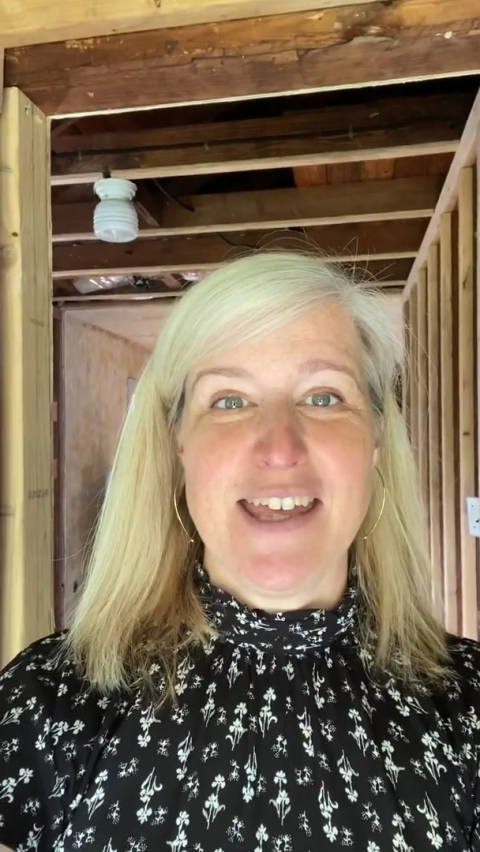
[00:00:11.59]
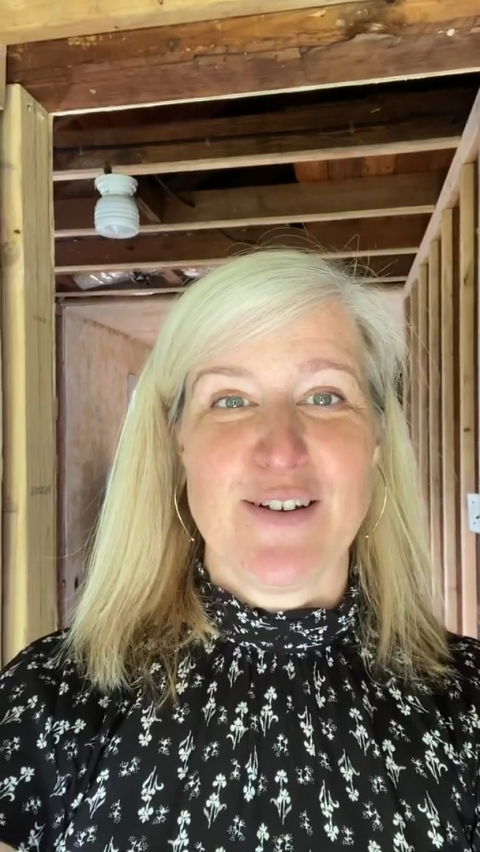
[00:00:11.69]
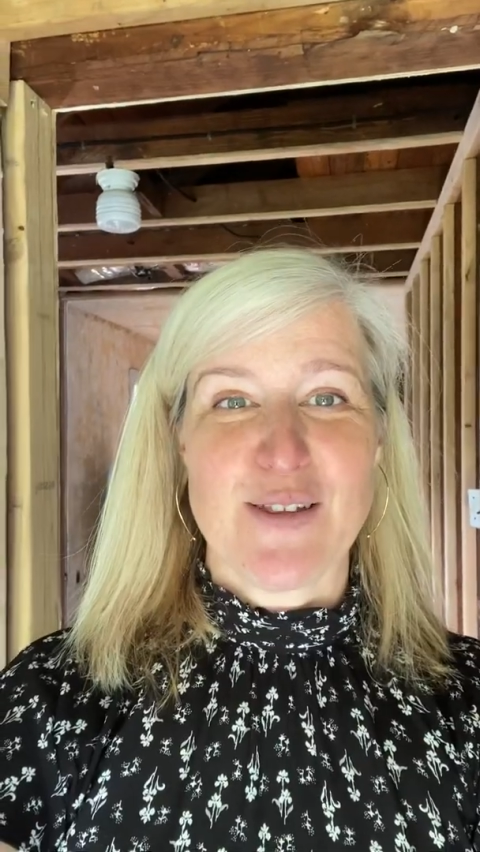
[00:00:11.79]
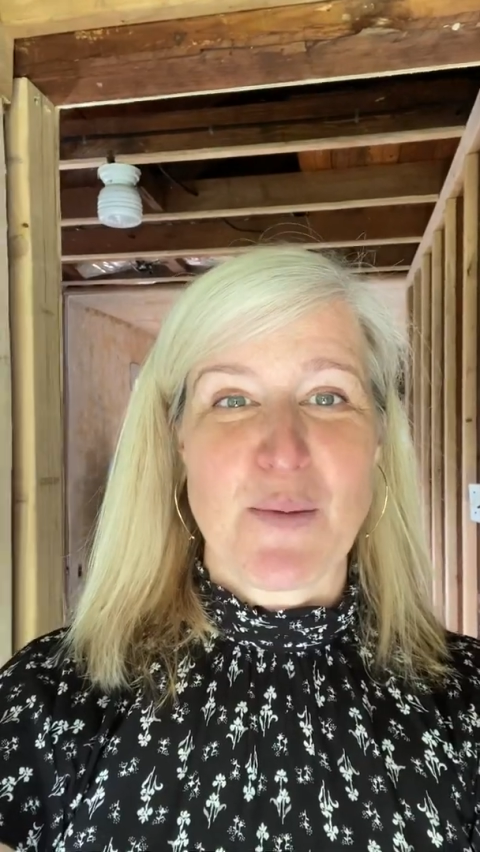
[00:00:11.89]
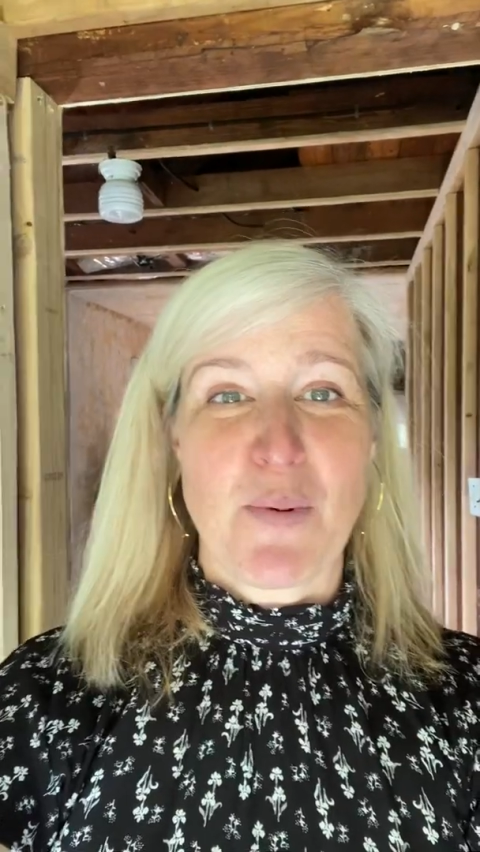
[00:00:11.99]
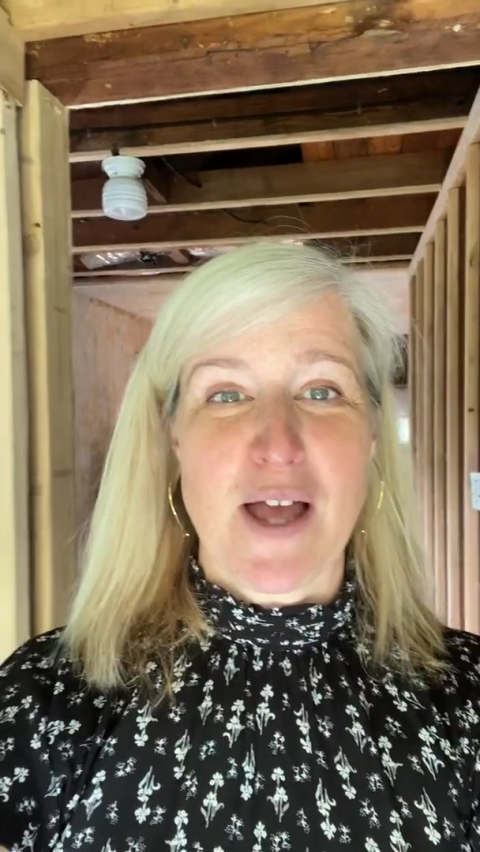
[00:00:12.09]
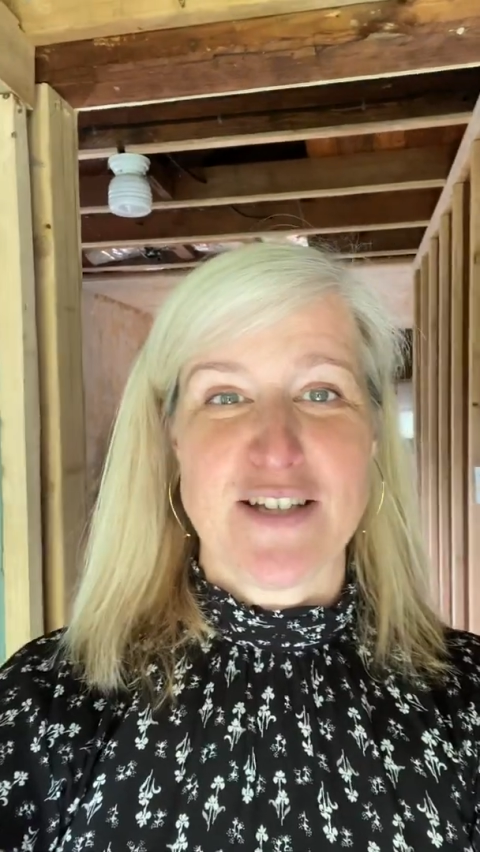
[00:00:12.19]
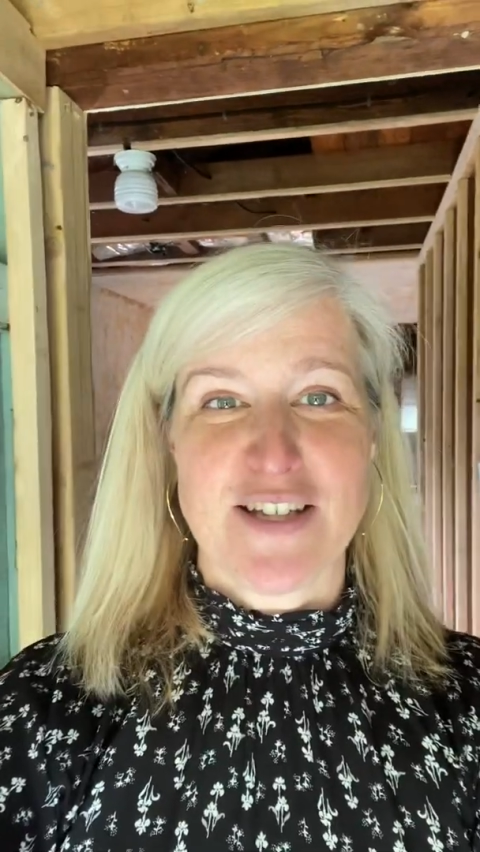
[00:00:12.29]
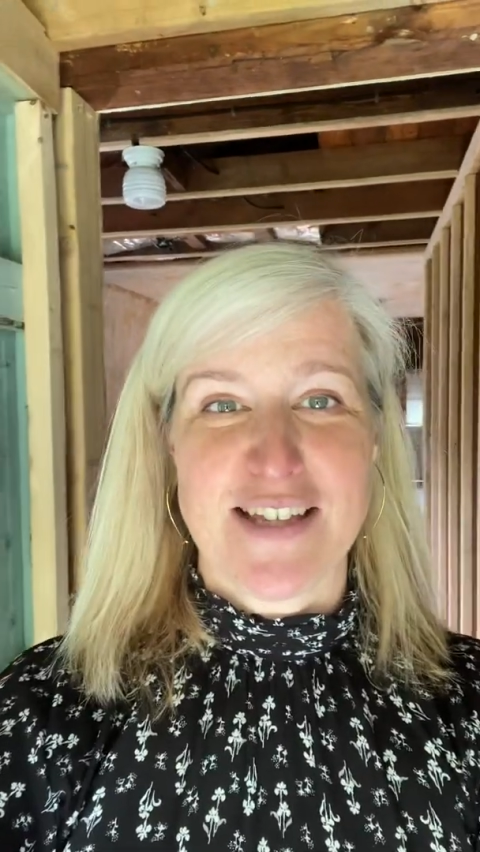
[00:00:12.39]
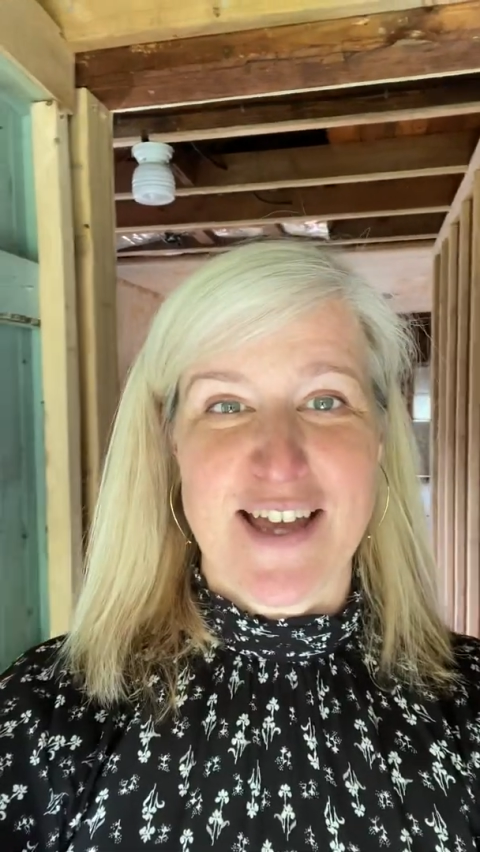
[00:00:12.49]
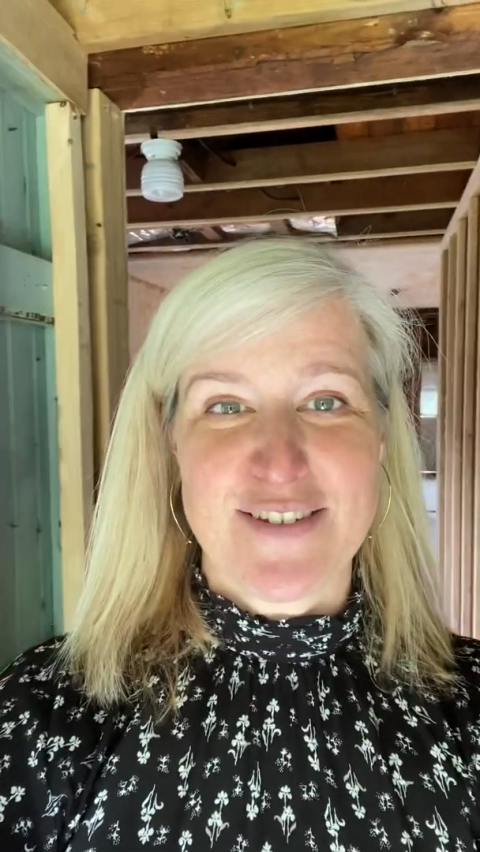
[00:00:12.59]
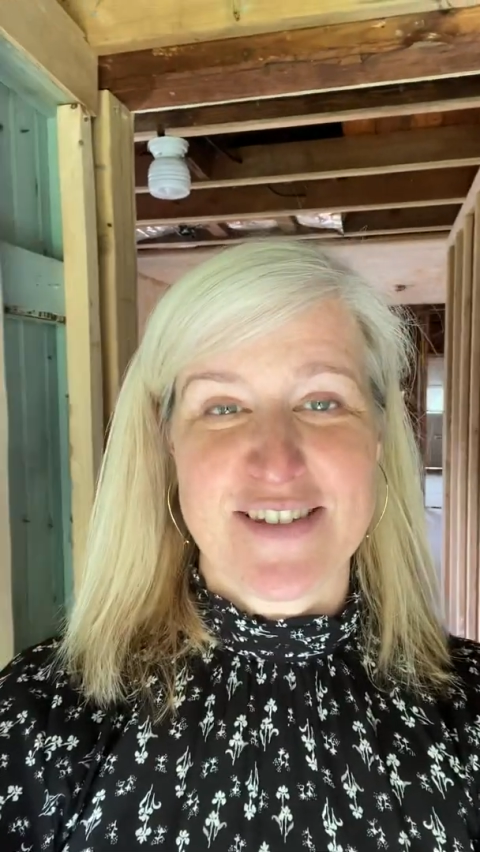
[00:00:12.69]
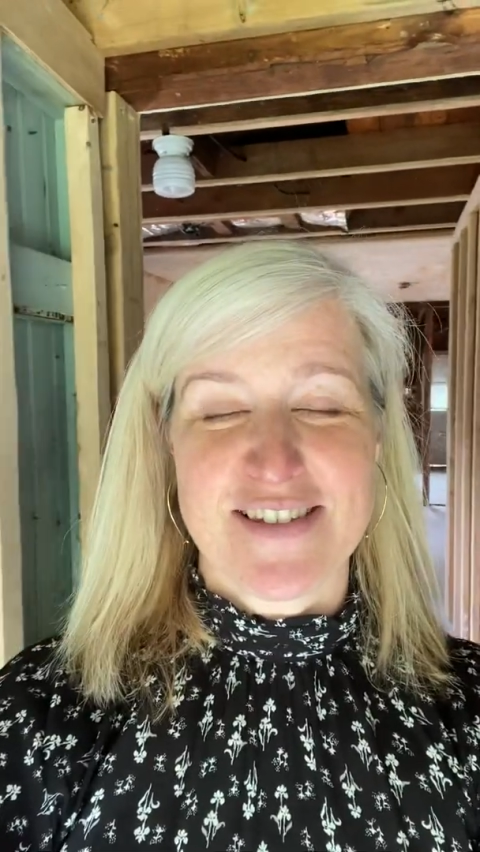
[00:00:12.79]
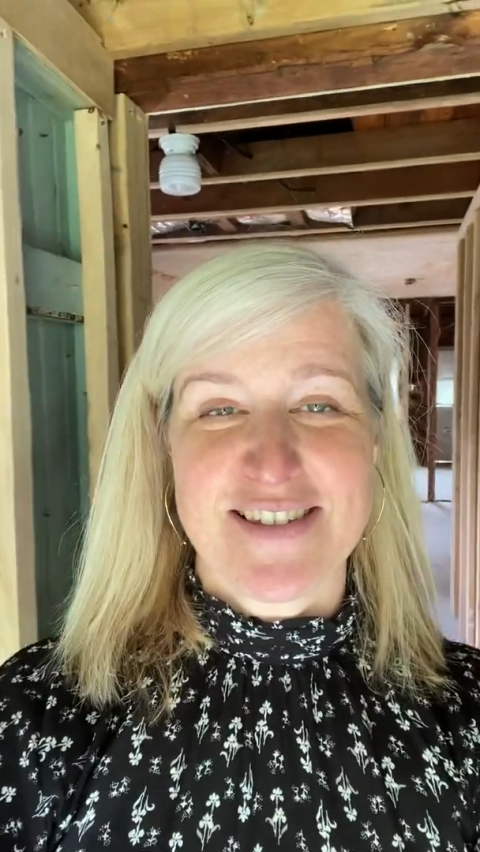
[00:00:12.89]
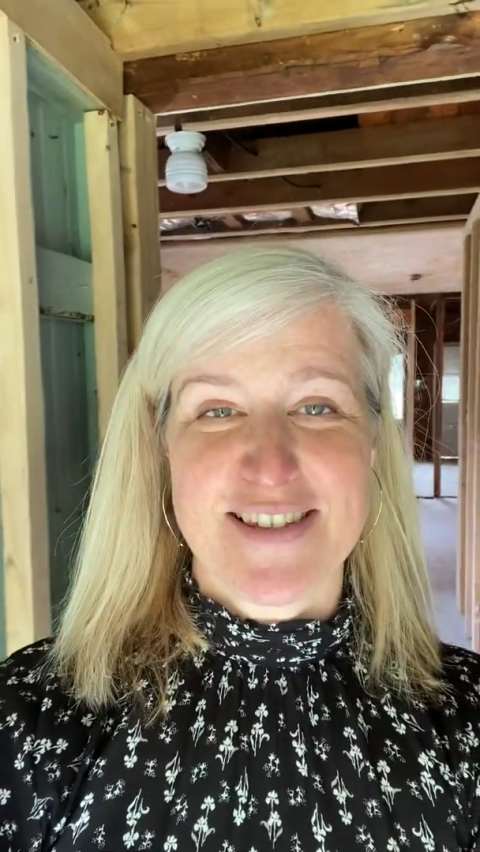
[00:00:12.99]
here at the project
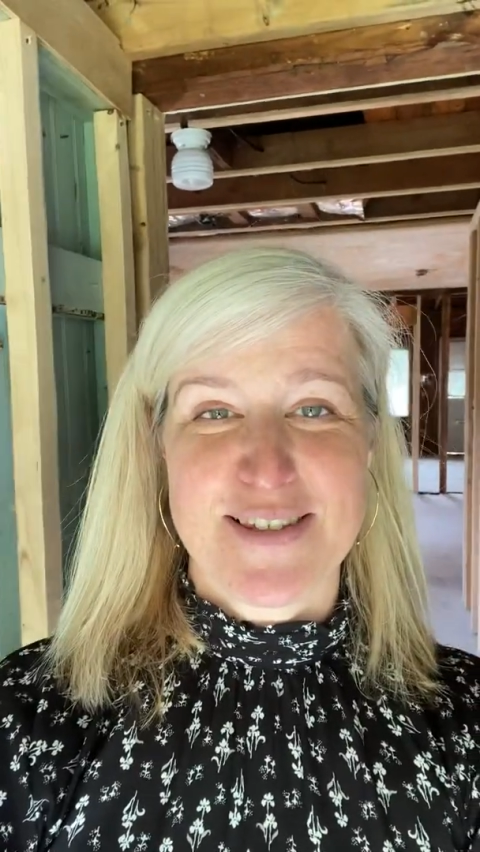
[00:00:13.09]
houses